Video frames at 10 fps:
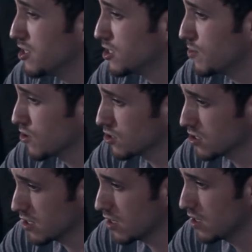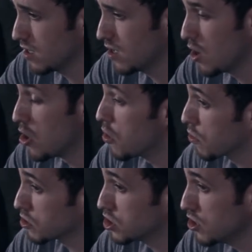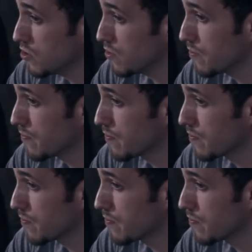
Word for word: me spiritually. Or two,